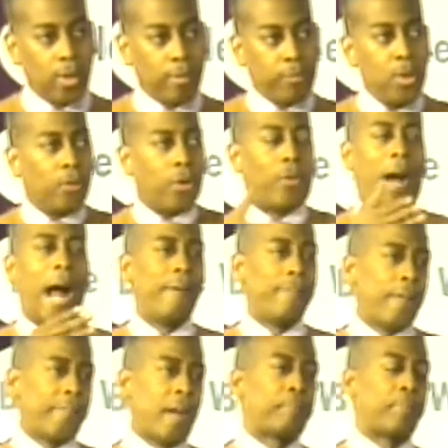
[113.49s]
And so if you
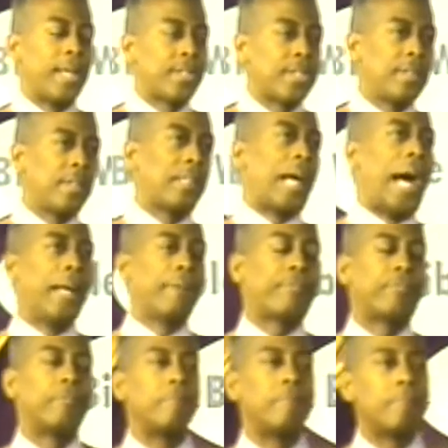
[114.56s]
arrive at that place in your
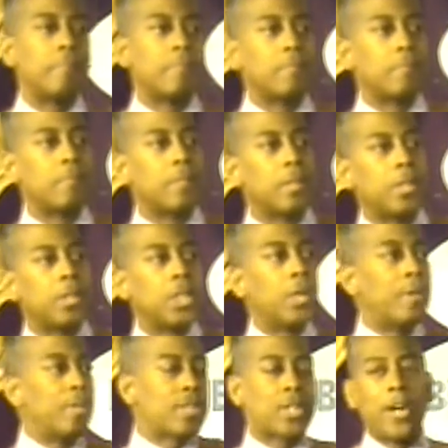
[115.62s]
life,
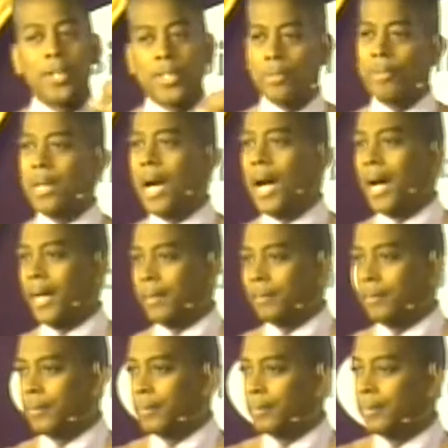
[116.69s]
you're in search of
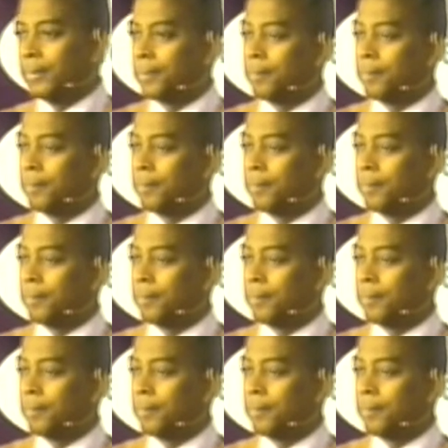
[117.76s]
God.